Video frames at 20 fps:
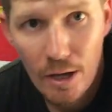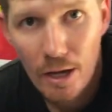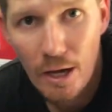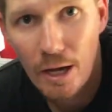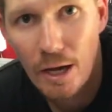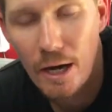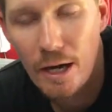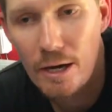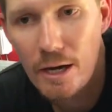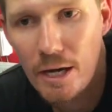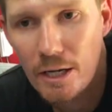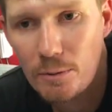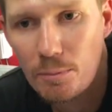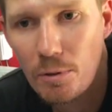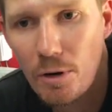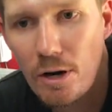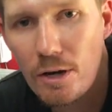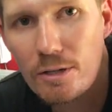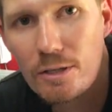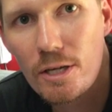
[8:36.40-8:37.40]
next
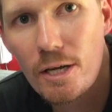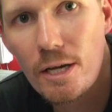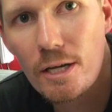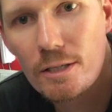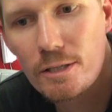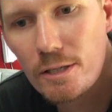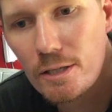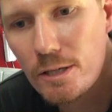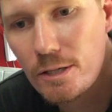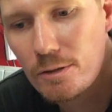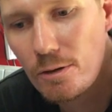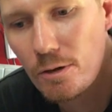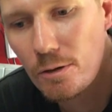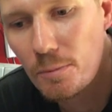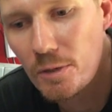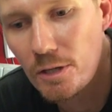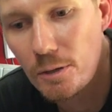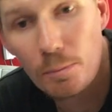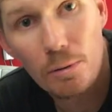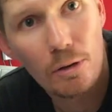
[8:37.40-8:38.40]
process is going to
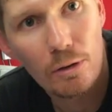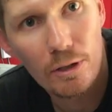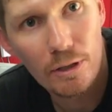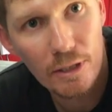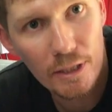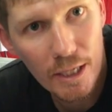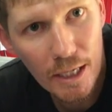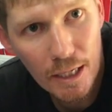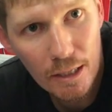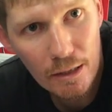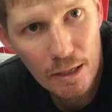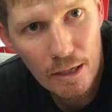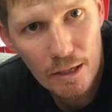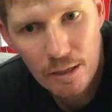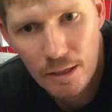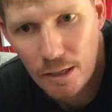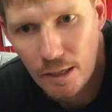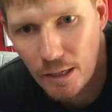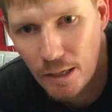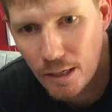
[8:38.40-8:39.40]
be applying the colour,
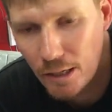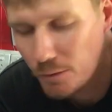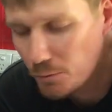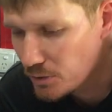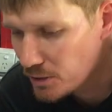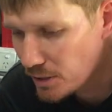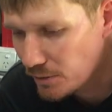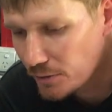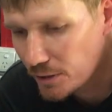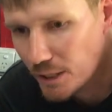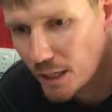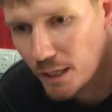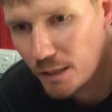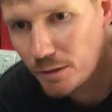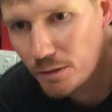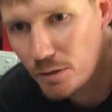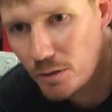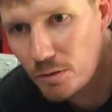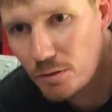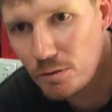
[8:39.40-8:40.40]
whichever
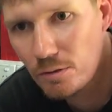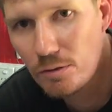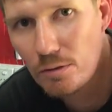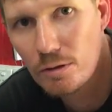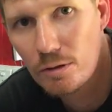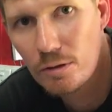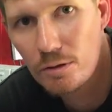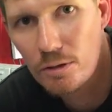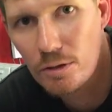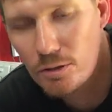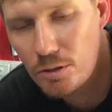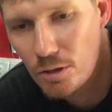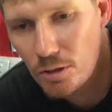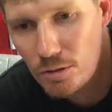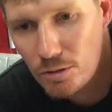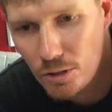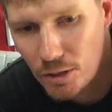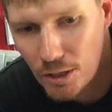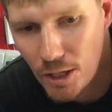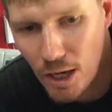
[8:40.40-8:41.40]
colour you
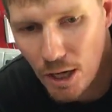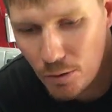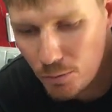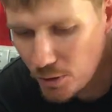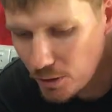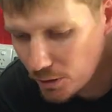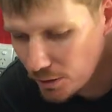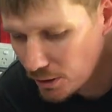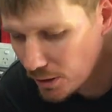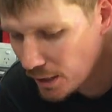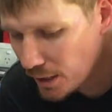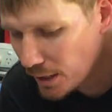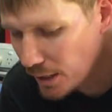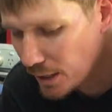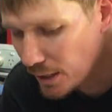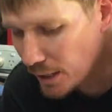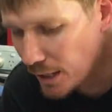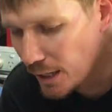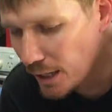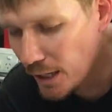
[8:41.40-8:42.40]
choose to go with.
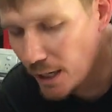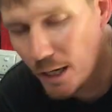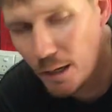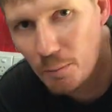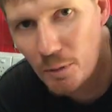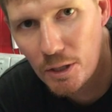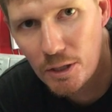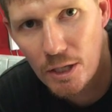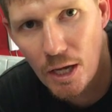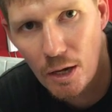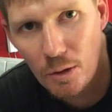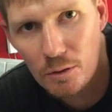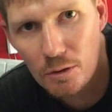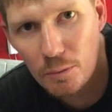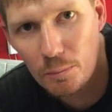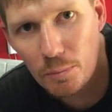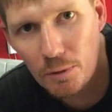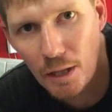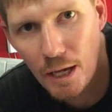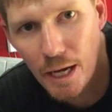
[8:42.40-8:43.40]
I'm going to go with
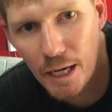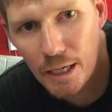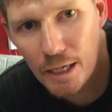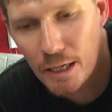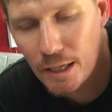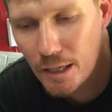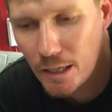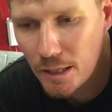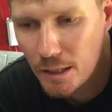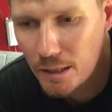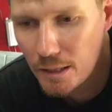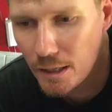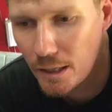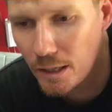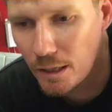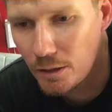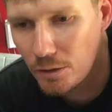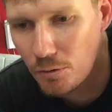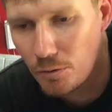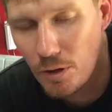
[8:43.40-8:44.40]
a black
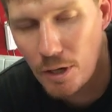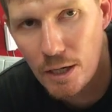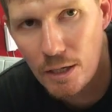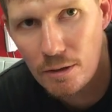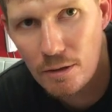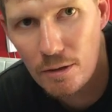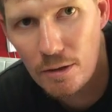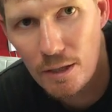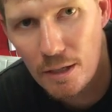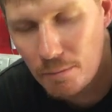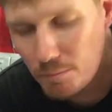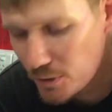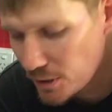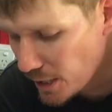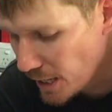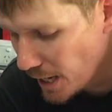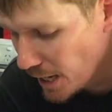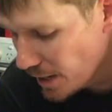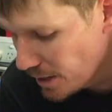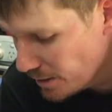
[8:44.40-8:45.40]
and a green theme.
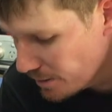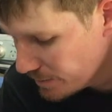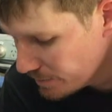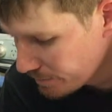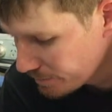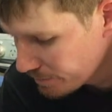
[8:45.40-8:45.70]
So